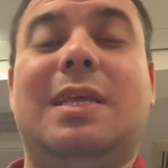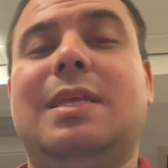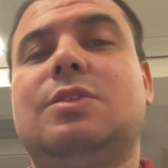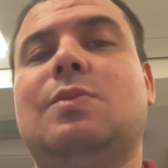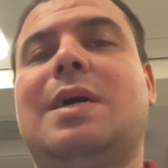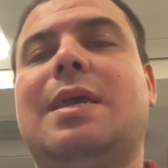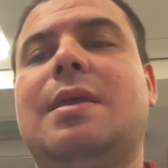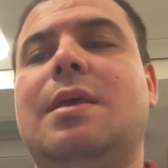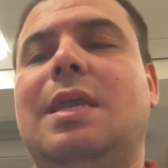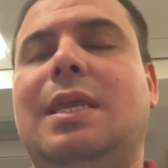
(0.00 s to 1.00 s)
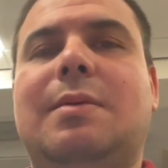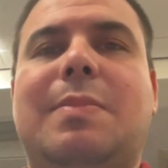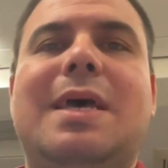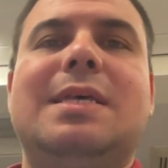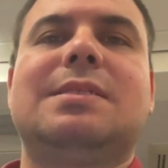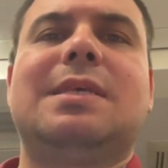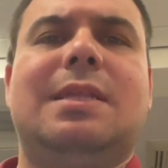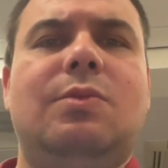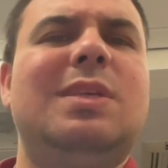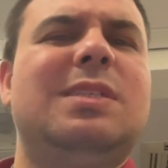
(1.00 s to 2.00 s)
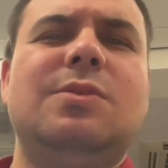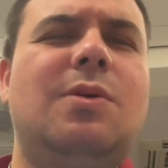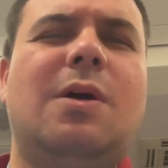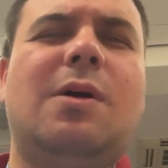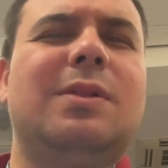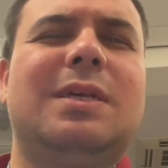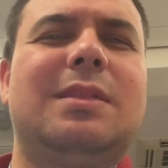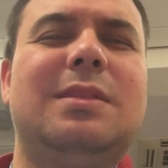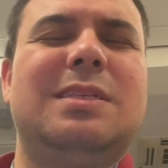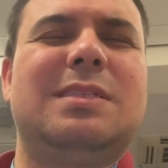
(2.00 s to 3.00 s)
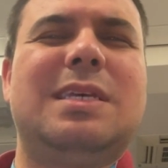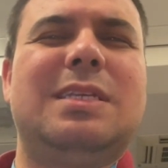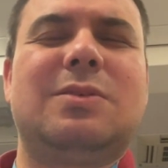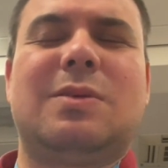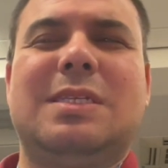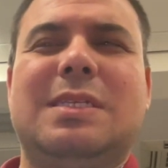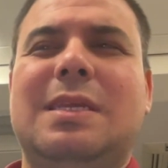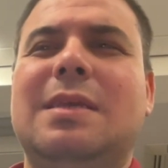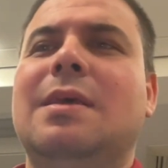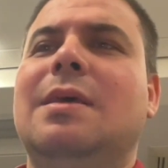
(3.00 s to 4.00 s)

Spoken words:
And that's why in the past, and we still call it these days, honestly,